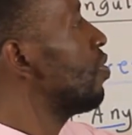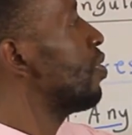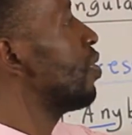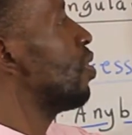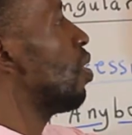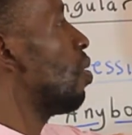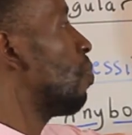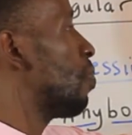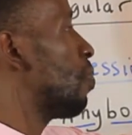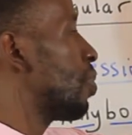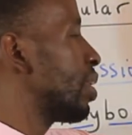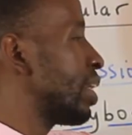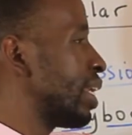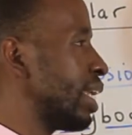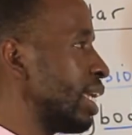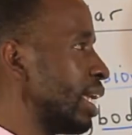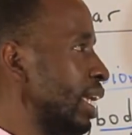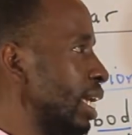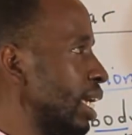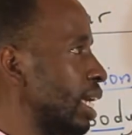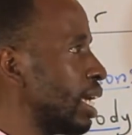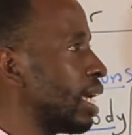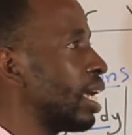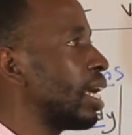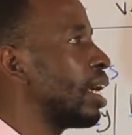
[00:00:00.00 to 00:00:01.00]
nobody,
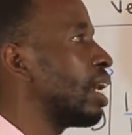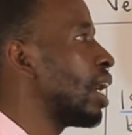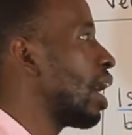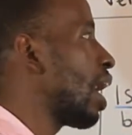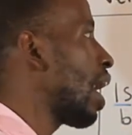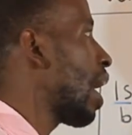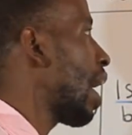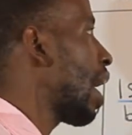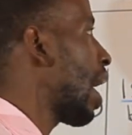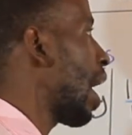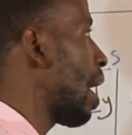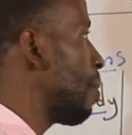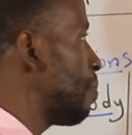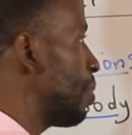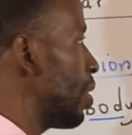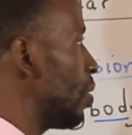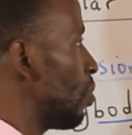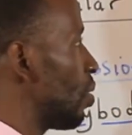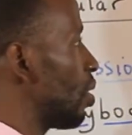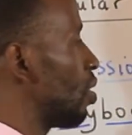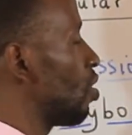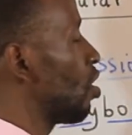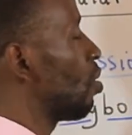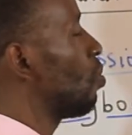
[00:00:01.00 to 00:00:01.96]
when you